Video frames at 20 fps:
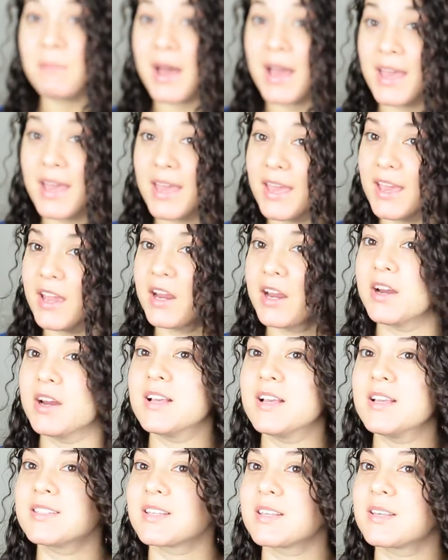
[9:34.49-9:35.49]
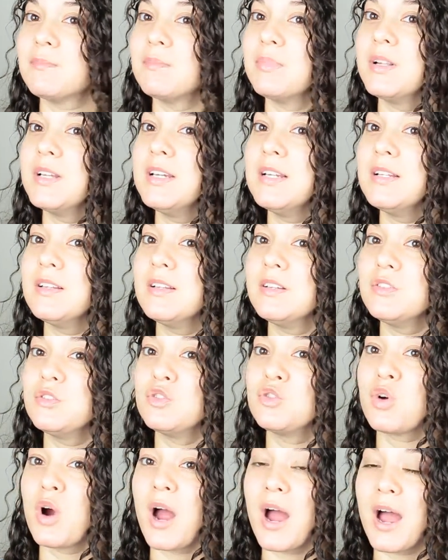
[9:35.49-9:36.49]
my hair is completely
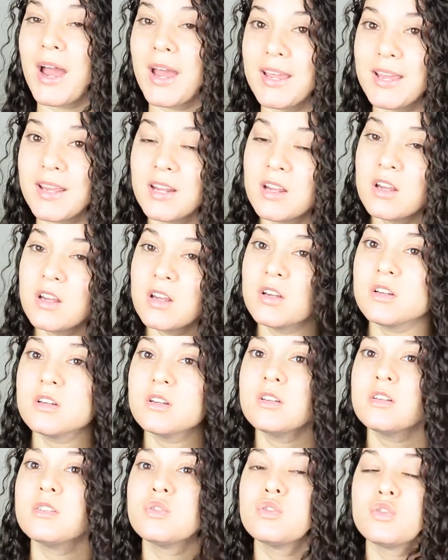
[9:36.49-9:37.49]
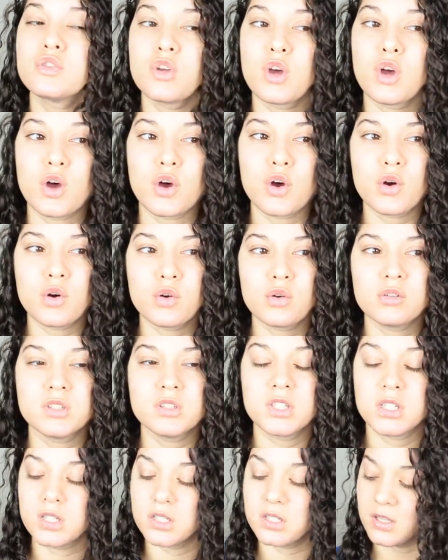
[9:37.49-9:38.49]
dry. So
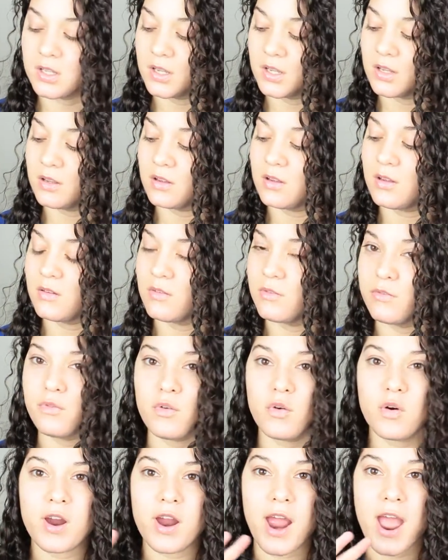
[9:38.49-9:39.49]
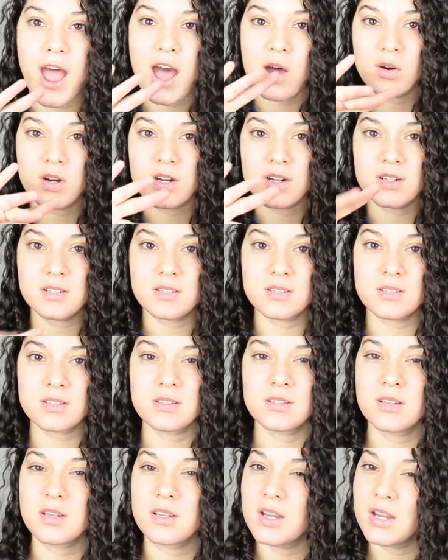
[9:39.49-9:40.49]
4
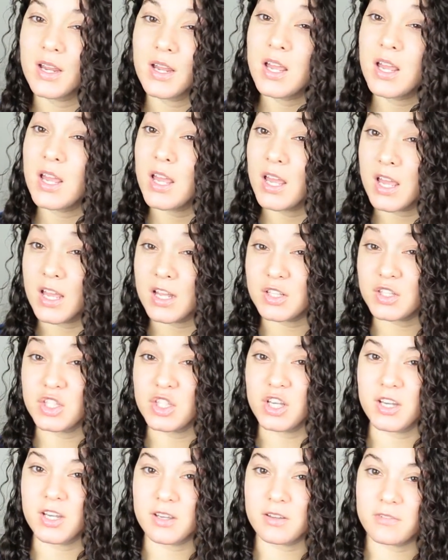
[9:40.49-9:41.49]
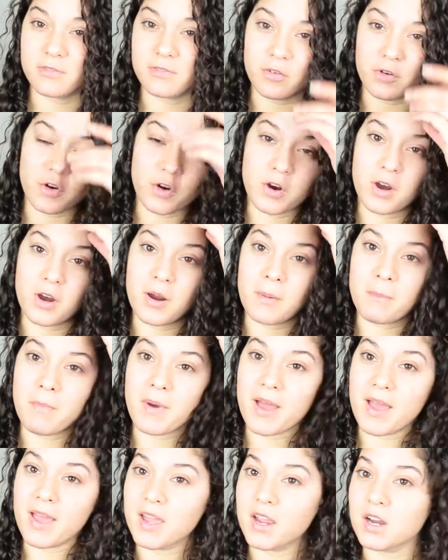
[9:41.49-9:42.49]
hours it took for
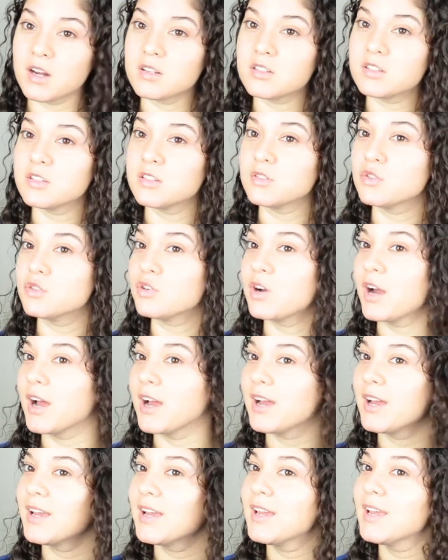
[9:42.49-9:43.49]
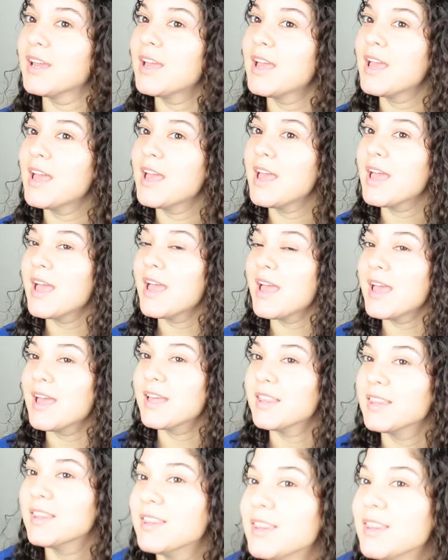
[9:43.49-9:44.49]
my hair to dry, and